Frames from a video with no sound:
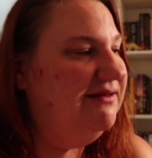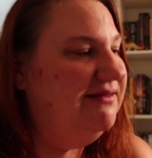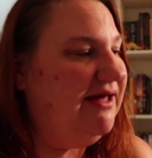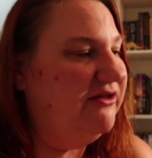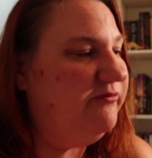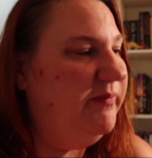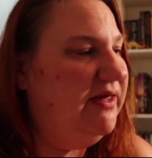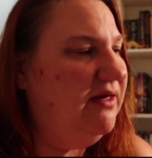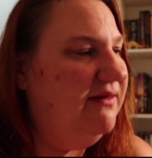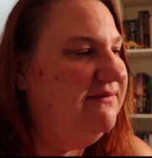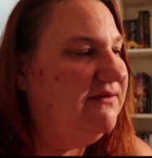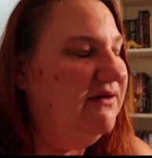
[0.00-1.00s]
that's
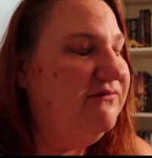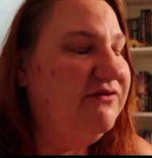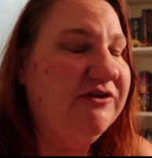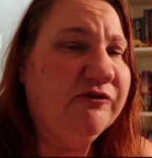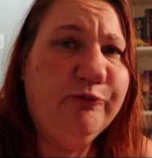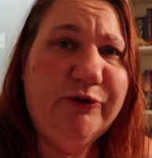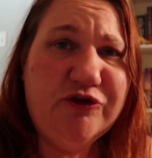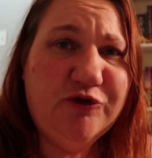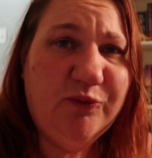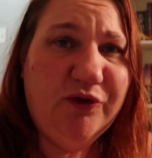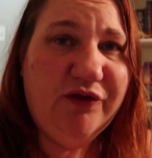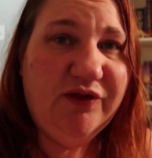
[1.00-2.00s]
because of this
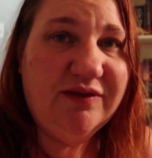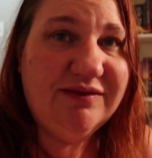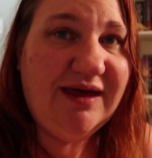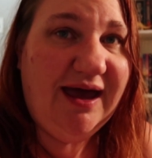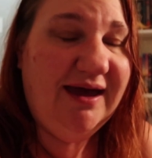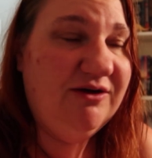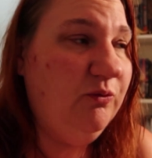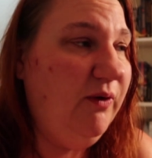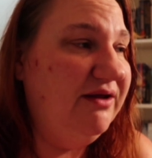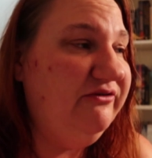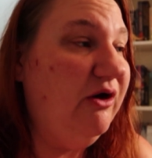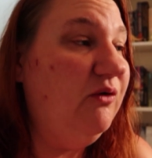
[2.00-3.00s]
ritual that
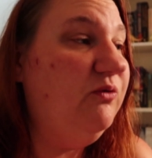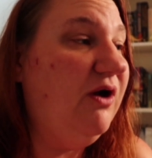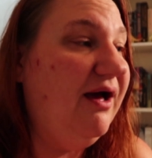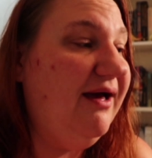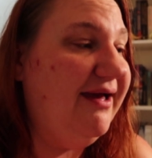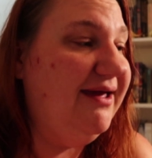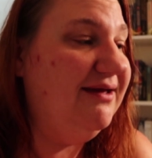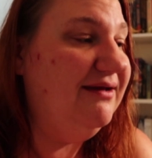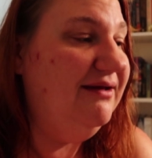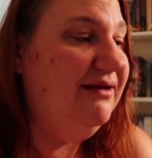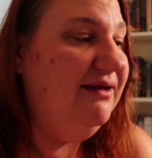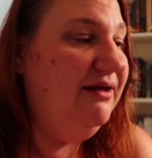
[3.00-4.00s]
went awry
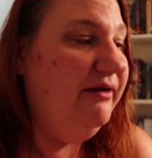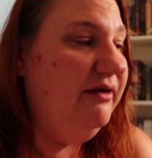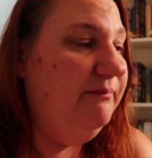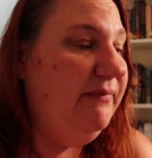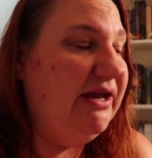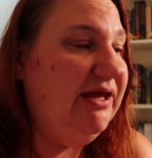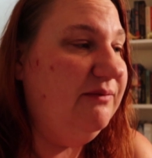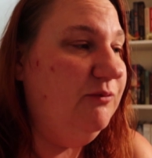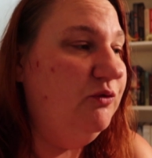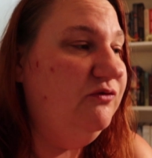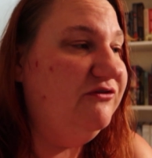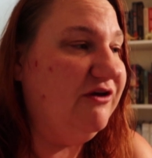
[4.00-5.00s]
many
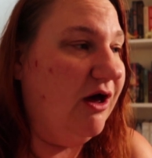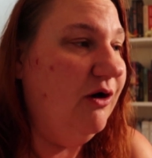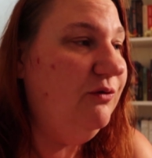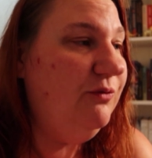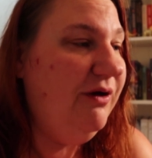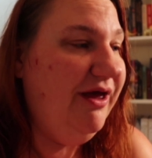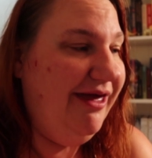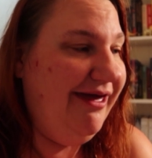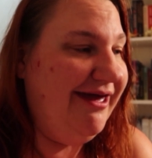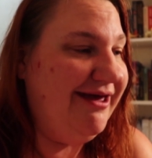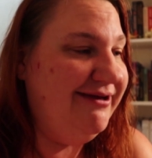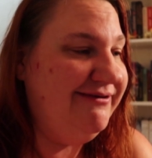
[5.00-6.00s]
moons ago
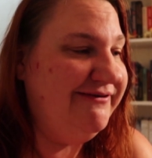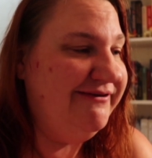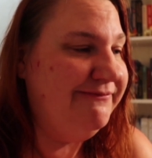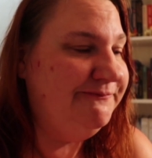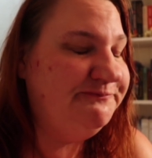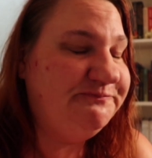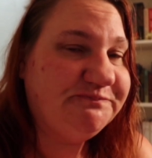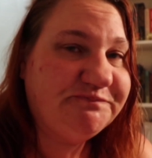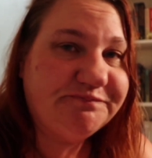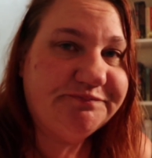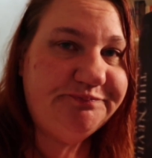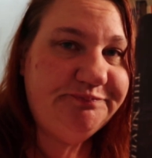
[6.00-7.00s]
and
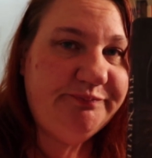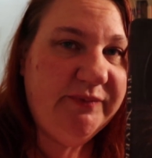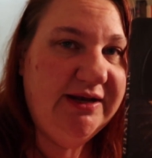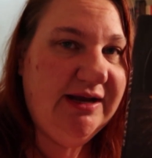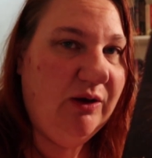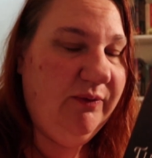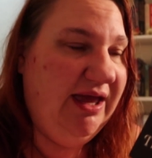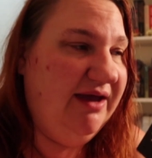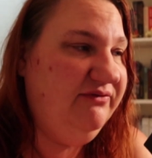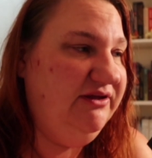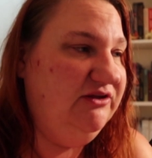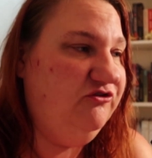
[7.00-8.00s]
and now we
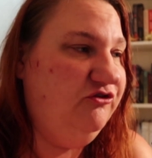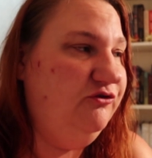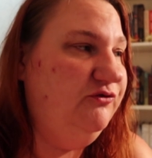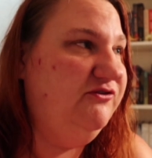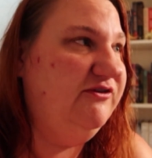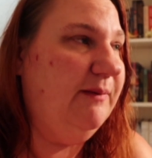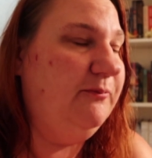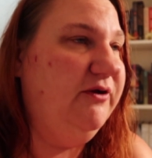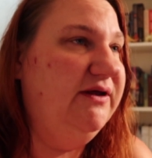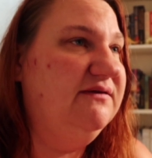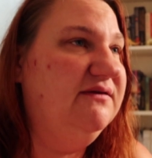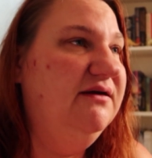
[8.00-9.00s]
have these two
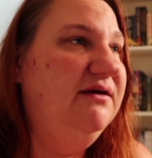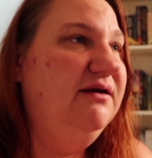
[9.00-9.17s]
separate,